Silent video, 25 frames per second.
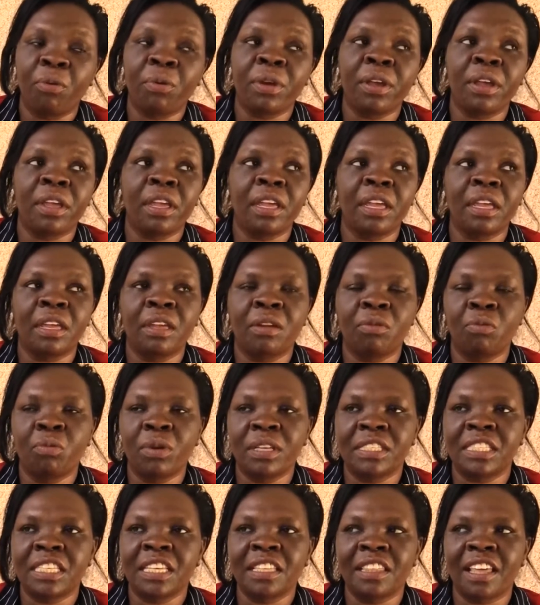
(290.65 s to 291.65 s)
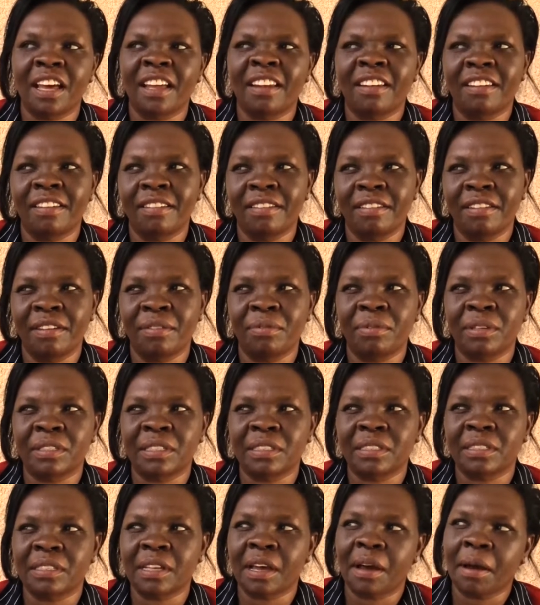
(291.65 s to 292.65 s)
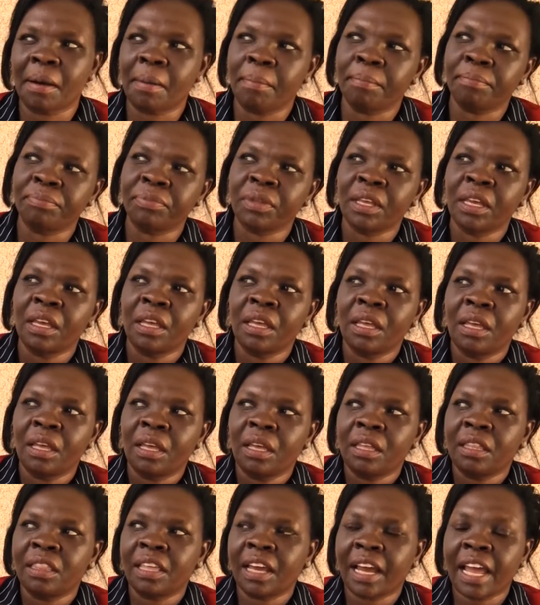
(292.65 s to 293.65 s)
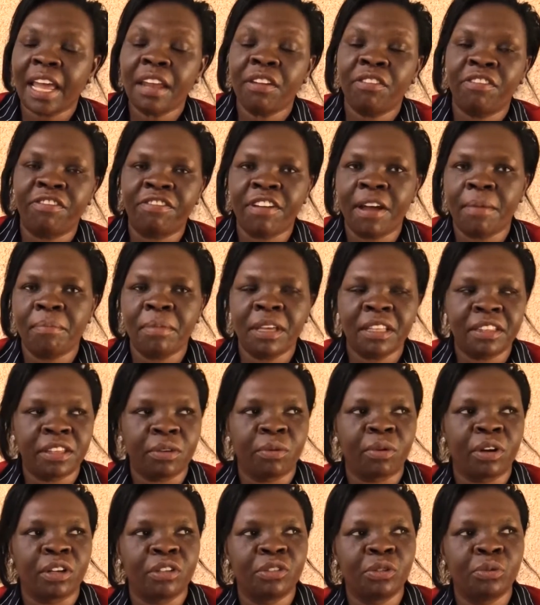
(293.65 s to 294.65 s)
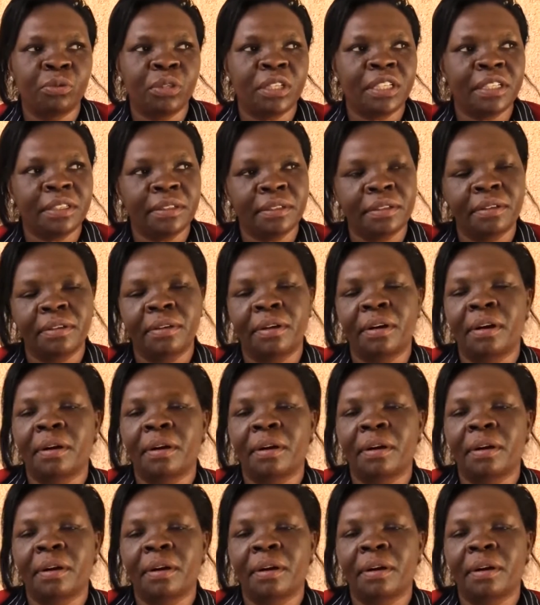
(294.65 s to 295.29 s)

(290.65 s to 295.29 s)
we see that there was the kind of farming they were doing